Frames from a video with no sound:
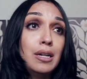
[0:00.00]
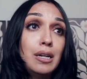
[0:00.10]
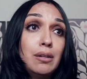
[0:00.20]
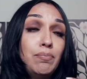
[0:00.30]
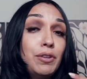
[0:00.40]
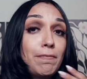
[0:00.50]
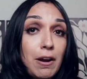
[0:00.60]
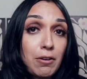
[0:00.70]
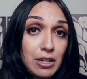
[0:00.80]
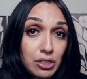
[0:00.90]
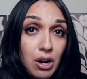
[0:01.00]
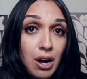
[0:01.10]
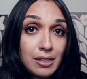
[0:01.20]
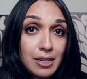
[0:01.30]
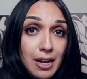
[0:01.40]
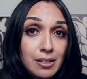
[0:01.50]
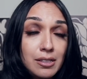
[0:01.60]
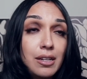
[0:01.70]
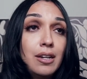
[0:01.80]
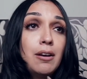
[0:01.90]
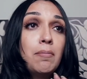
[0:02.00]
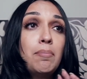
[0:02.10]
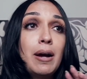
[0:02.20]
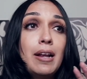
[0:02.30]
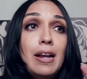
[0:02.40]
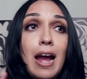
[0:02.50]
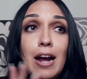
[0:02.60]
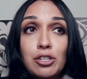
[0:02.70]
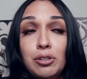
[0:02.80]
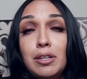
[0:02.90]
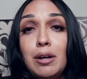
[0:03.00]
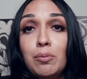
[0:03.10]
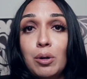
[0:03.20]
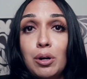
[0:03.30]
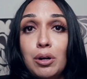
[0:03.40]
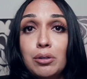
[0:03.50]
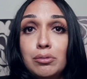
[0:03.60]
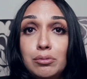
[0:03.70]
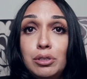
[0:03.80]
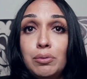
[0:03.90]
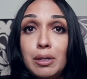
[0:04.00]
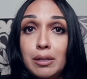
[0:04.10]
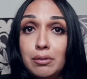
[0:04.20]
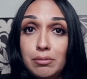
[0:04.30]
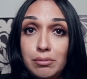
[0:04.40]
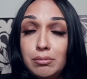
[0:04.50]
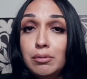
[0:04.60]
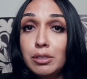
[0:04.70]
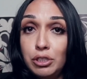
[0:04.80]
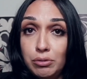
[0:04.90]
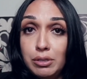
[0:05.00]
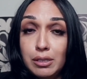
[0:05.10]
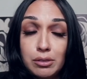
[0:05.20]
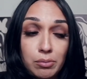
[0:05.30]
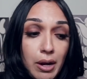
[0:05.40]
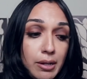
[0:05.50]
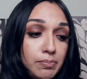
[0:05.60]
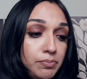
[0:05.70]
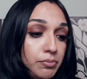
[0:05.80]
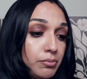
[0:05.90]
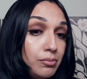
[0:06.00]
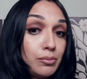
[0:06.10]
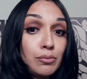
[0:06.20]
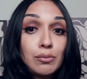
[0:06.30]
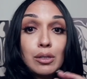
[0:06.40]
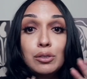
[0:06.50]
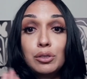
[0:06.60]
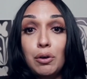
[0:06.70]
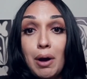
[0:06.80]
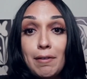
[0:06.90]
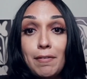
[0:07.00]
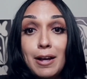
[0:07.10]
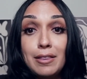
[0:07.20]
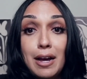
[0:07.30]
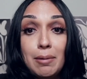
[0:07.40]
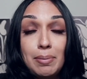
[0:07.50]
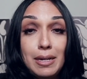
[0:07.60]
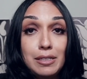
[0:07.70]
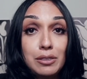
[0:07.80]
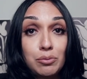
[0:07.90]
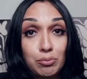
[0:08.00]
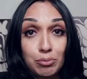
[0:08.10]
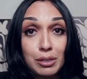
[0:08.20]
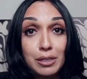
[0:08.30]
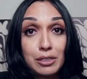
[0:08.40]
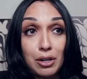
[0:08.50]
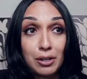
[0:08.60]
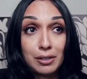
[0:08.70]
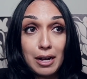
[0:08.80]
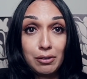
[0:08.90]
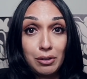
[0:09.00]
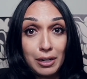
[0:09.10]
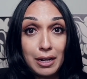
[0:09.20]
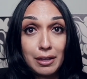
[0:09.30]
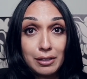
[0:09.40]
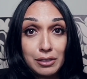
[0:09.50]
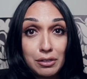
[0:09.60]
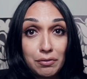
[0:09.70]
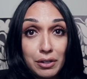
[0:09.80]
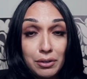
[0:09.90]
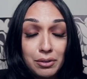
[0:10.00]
nefarious content, but actually they were doing the juices, right? So I find that piece really dark now looking at this interview.